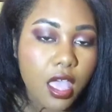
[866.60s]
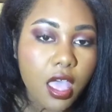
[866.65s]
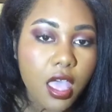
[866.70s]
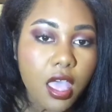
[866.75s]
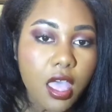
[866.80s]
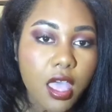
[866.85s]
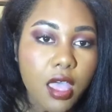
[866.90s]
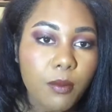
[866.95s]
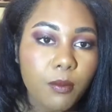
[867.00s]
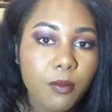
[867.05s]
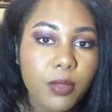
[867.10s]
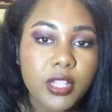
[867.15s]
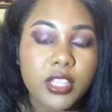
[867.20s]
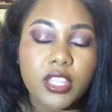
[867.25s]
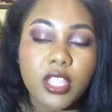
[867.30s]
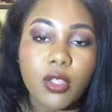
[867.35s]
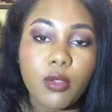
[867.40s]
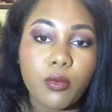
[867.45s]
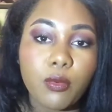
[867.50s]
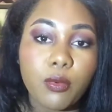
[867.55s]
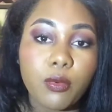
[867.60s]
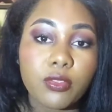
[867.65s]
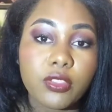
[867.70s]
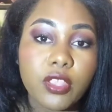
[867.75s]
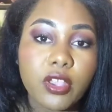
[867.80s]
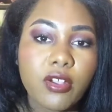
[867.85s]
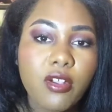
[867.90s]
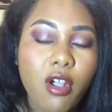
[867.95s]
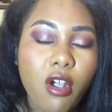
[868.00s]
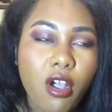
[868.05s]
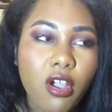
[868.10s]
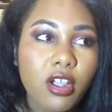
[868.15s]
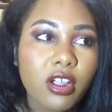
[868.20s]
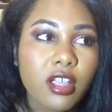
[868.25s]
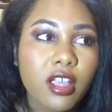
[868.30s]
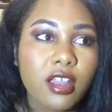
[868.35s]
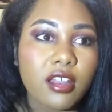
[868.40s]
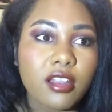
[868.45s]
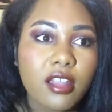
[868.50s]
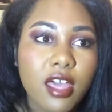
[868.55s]
But there are
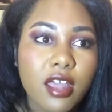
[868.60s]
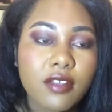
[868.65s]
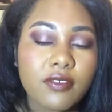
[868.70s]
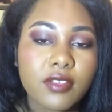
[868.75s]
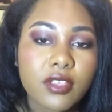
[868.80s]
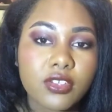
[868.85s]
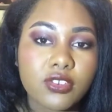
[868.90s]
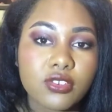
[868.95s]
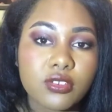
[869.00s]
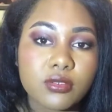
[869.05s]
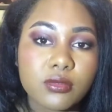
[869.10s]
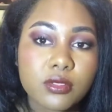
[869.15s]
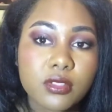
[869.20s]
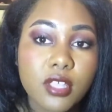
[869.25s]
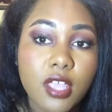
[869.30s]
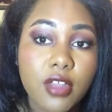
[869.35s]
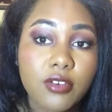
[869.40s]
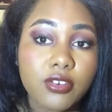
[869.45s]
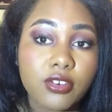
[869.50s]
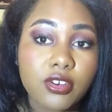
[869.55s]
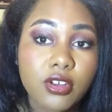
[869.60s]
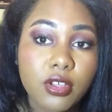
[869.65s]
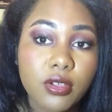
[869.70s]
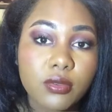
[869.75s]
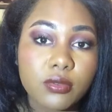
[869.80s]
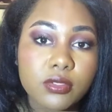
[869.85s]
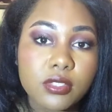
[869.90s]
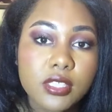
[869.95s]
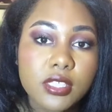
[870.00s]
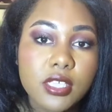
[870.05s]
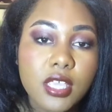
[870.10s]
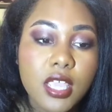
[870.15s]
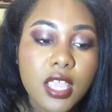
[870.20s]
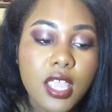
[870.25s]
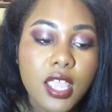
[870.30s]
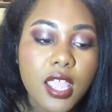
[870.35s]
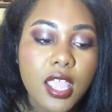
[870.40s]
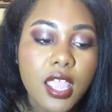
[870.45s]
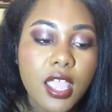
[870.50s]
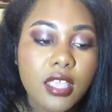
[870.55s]
a lot of issues with the undertones.
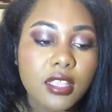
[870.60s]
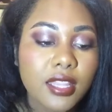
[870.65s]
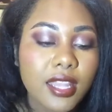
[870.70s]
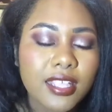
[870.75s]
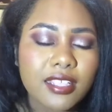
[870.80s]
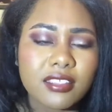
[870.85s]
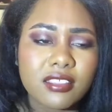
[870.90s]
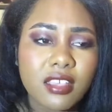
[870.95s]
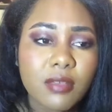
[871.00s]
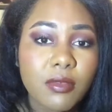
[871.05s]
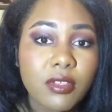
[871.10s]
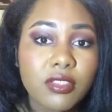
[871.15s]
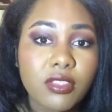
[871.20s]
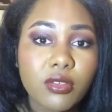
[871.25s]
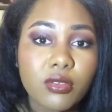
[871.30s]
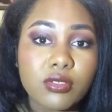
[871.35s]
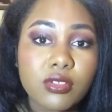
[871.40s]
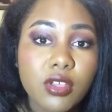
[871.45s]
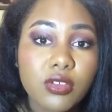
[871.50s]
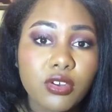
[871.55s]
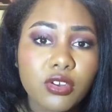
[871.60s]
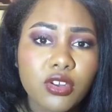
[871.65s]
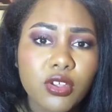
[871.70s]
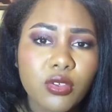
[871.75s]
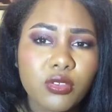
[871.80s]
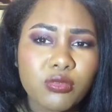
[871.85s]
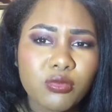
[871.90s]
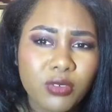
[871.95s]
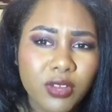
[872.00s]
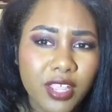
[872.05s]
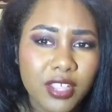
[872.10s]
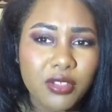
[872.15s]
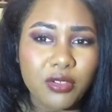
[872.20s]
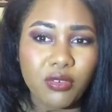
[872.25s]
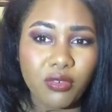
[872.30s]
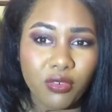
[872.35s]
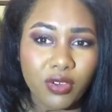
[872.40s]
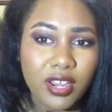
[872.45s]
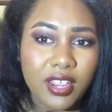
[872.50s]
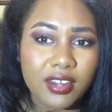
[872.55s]
Like some of those undertones were like
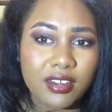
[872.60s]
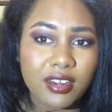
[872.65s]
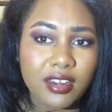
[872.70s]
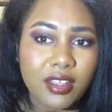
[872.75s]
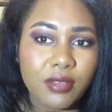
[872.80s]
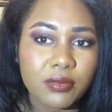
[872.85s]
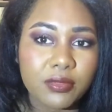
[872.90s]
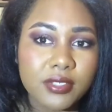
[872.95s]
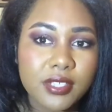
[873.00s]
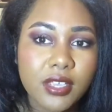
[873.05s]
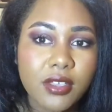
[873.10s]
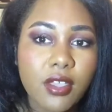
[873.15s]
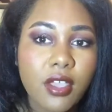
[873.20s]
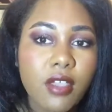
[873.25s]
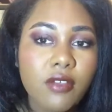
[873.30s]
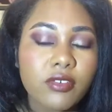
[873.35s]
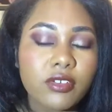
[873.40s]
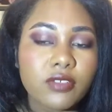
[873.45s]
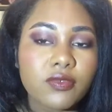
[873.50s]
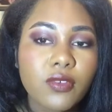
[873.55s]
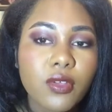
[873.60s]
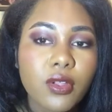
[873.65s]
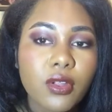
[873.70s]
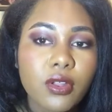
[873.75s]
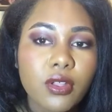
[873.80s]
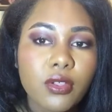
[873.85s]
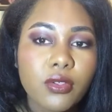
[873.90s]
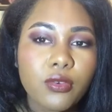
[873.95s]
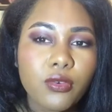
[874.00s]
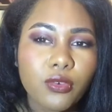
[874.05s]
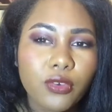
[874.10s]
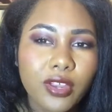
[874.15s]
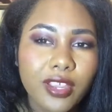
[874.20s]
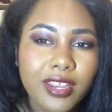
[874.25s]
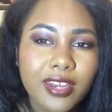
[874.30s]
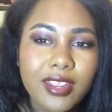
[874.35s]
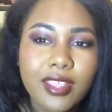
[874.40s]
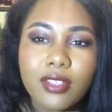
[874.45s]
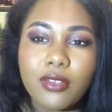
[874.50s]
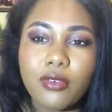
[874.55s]
green, and I was like, first of all,
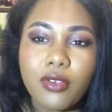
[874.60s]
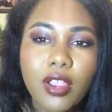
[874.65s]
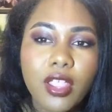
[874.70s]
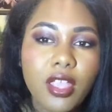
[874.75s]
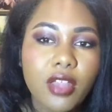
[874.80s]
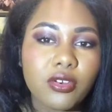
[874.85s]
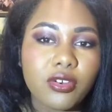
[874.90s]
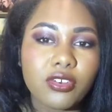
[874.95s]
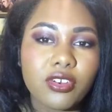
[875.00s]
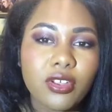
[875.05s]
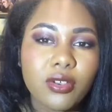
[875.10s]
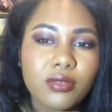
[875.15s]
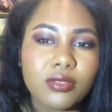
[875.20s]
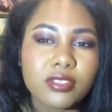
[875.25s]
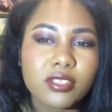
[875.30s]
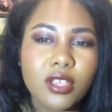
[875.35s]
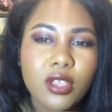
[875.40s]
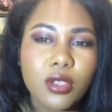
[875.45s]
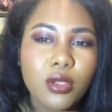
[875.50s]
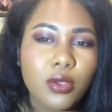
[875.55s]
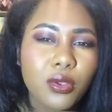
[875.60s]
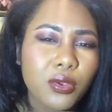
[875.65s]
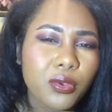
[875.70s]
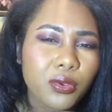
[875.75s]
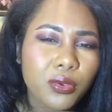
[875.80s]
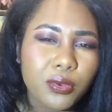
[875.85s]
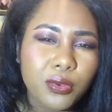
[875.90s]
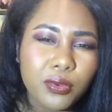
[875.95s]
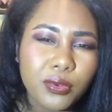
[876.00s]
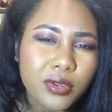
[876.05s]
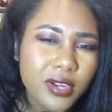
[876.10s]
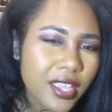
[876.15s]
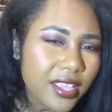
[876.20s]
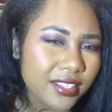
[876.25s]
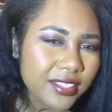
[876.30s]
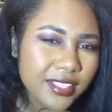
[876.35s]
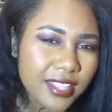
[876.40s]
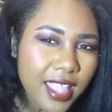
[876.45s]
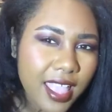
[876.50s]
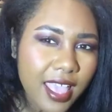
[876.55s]
green and gray undertones, who
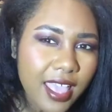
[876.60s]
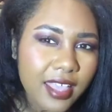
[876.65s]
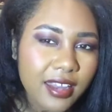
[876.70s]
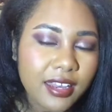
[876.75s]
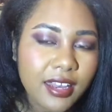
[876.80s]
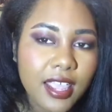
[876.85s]
does that?